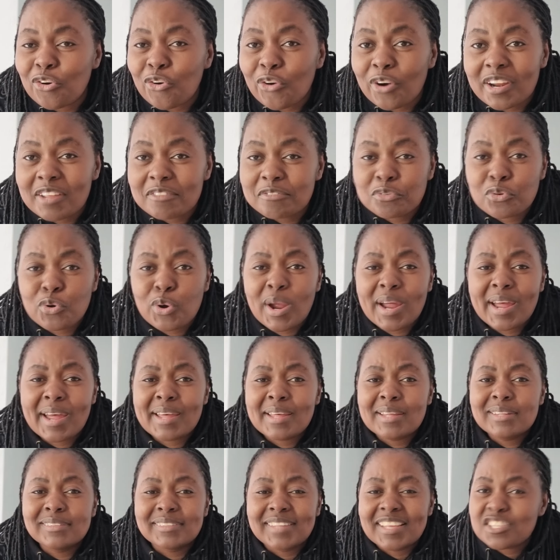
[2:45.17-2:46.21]
or if you
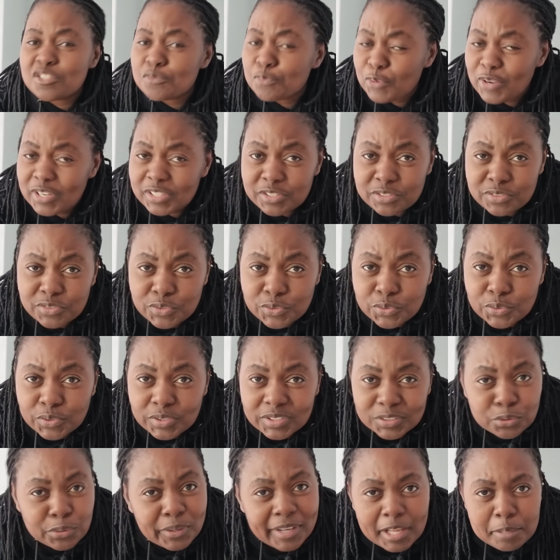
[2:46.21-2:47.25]
are desperate to
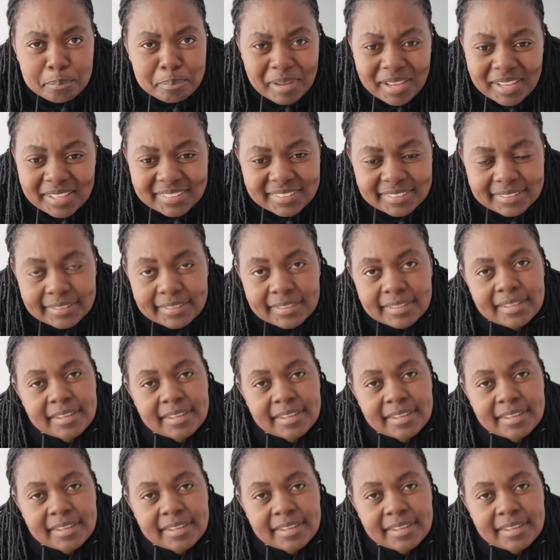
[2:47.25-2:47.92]
get paid,